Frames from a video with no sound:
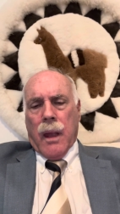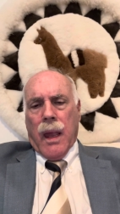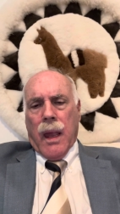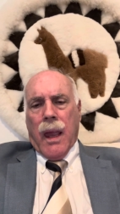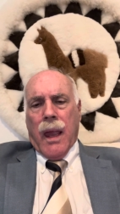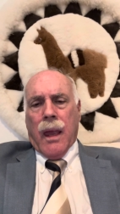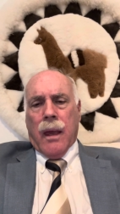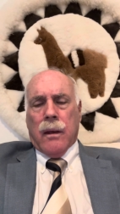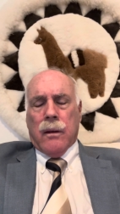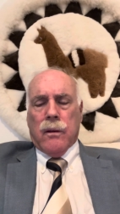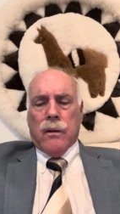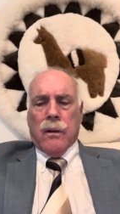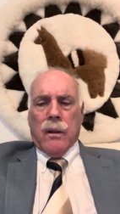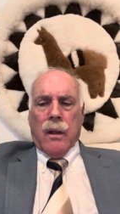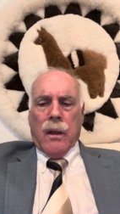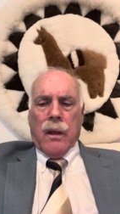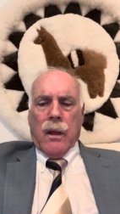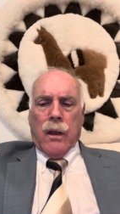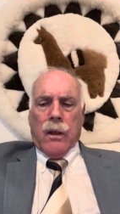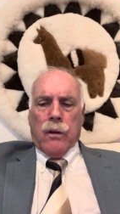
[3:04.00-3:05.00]
And,
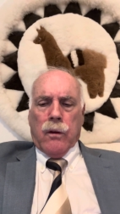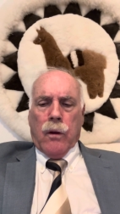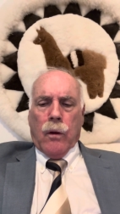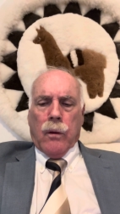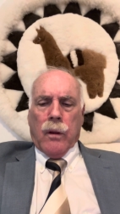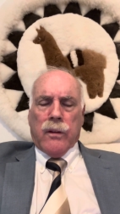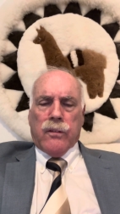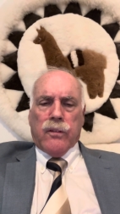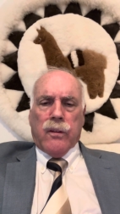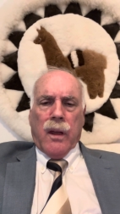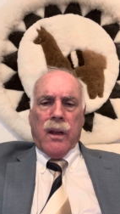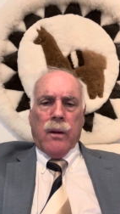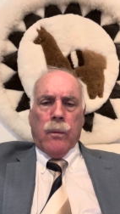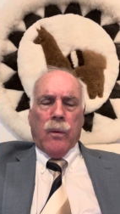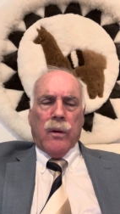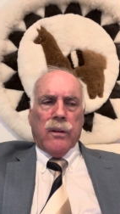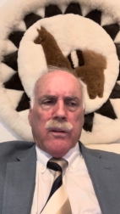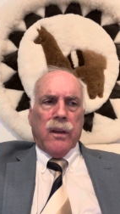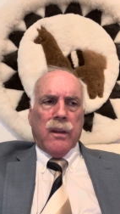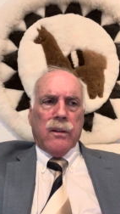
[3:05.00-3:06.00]
you know, lest
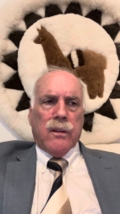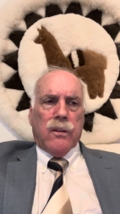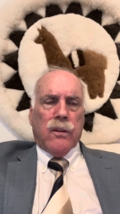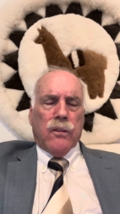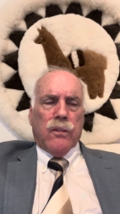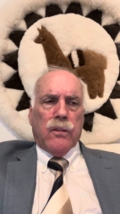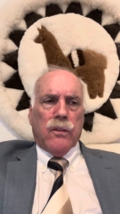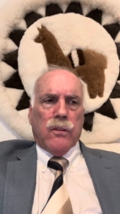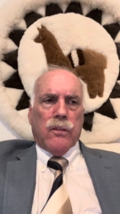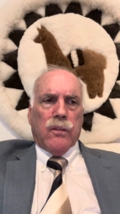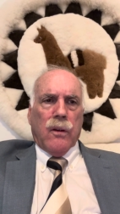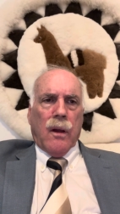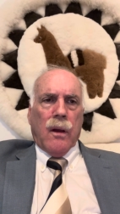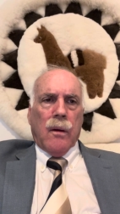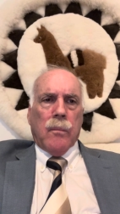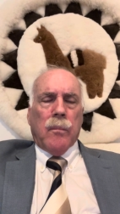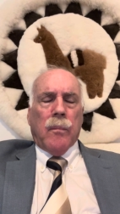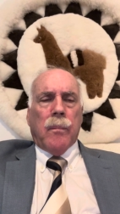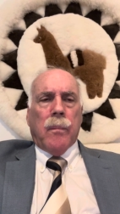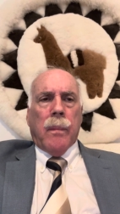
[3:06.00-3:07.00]
anyone think this is
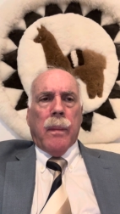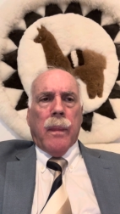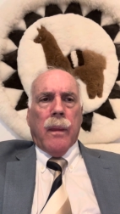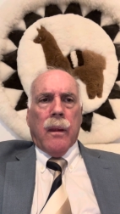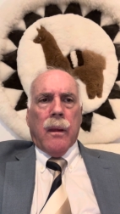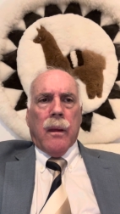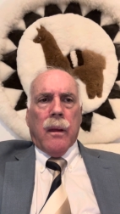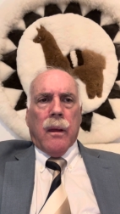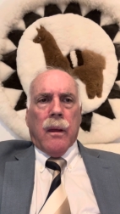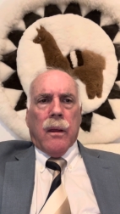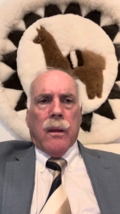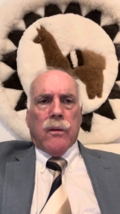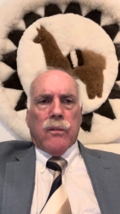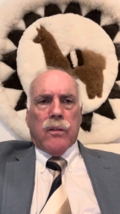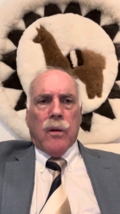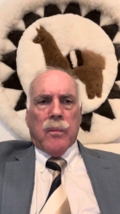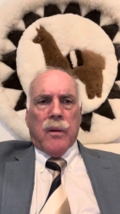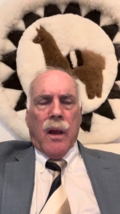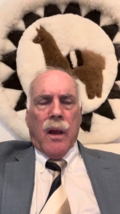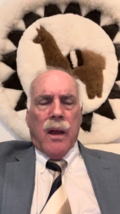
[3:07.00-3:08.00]

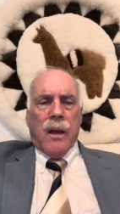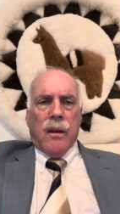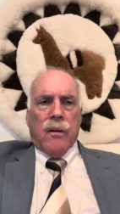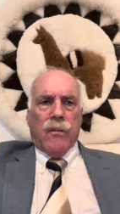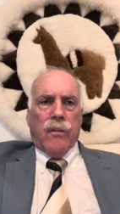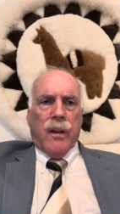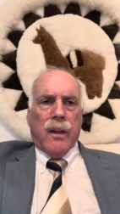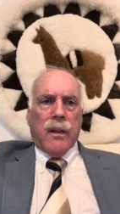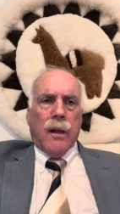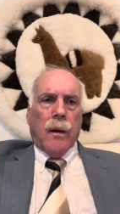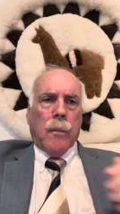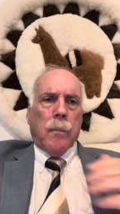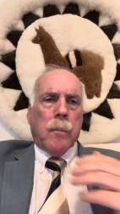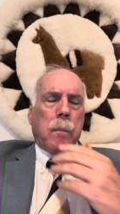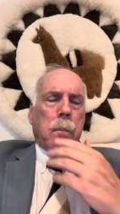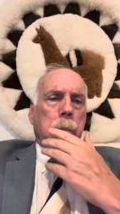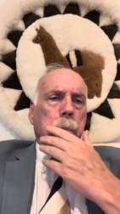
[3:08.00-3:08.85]
some kind of a